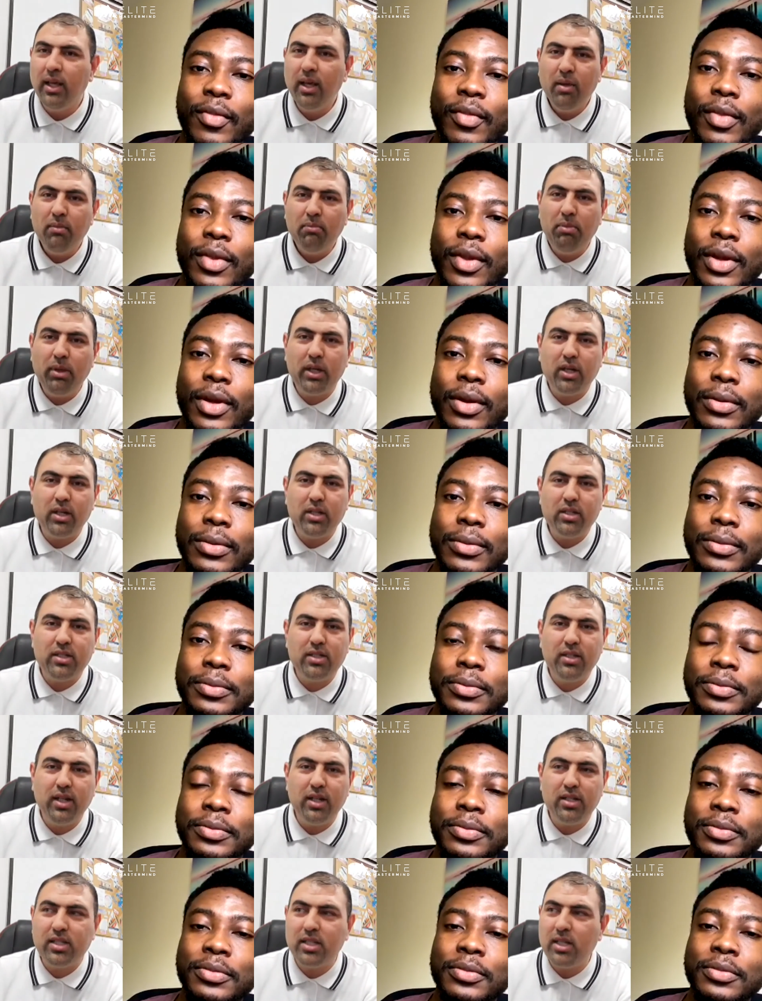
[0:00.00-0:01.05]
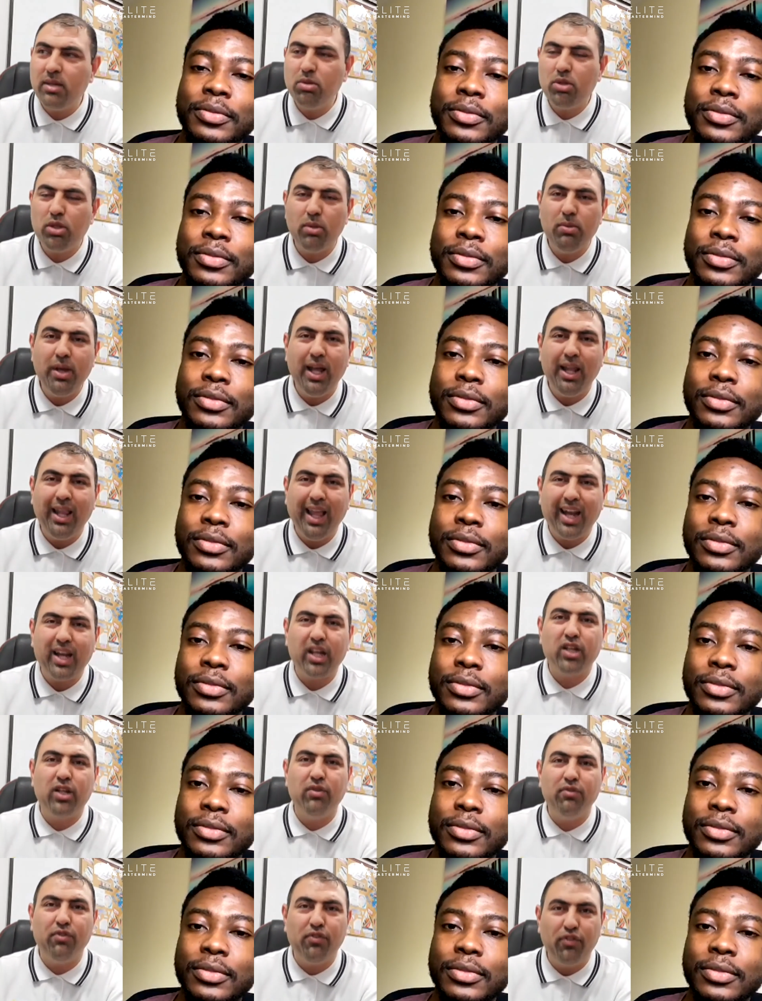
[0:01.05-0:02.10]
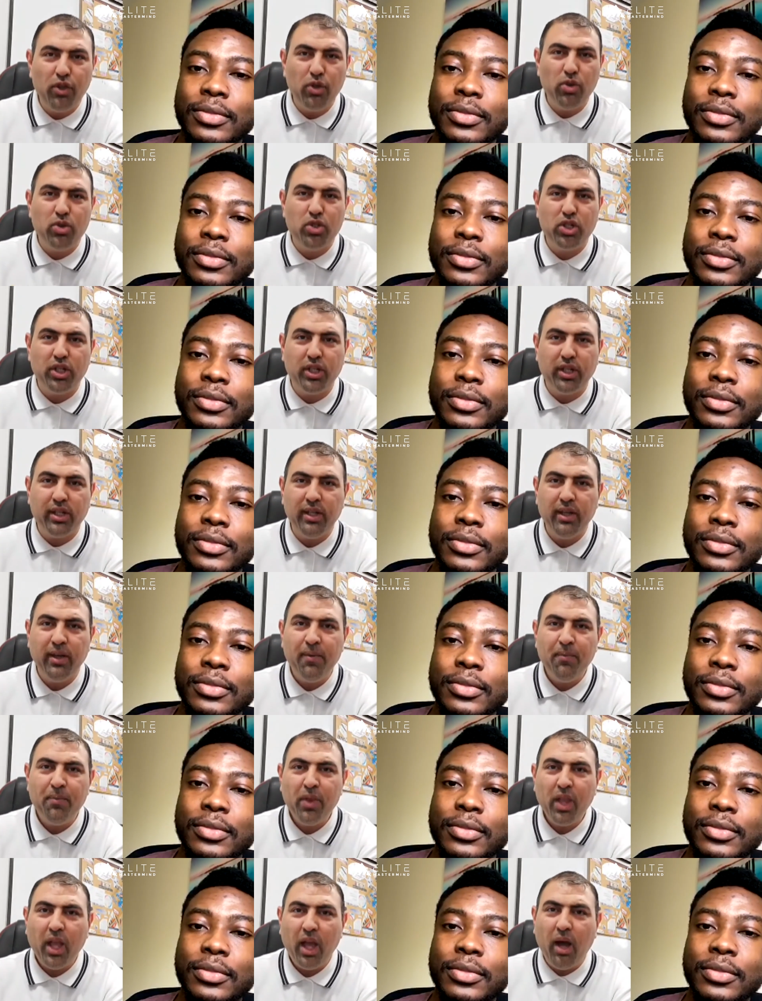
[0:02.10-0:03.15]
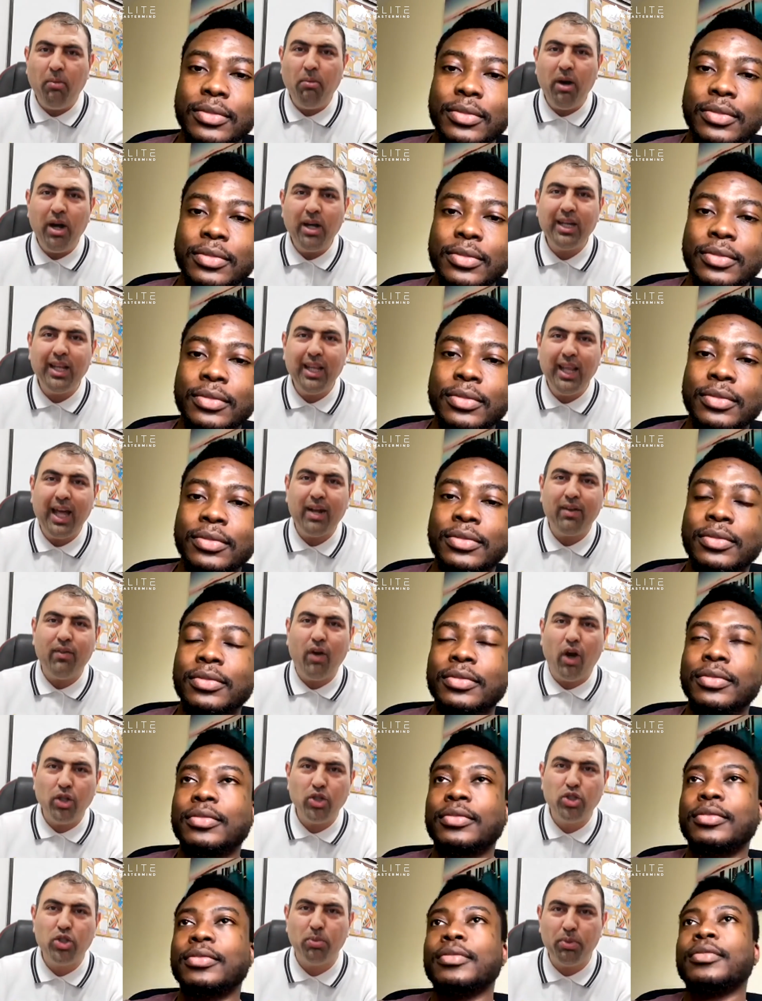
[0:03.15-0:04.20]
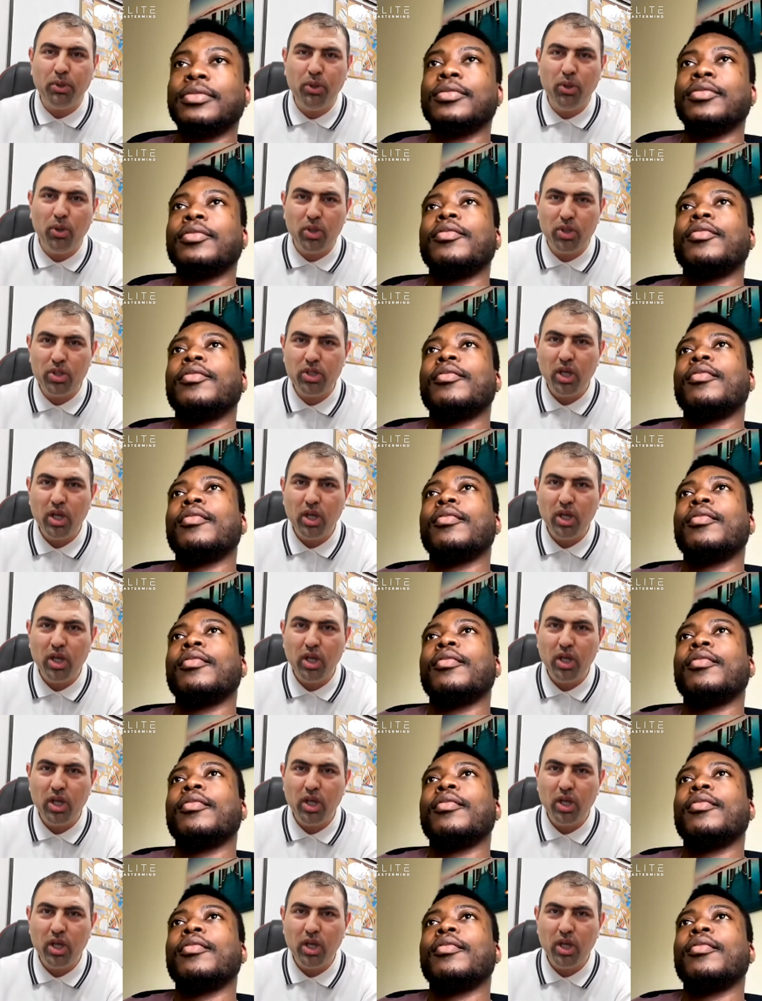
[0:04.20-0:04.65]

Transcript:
Speaker 1: Because there seems to be a lot of confusion among a lot of entrepreneurs.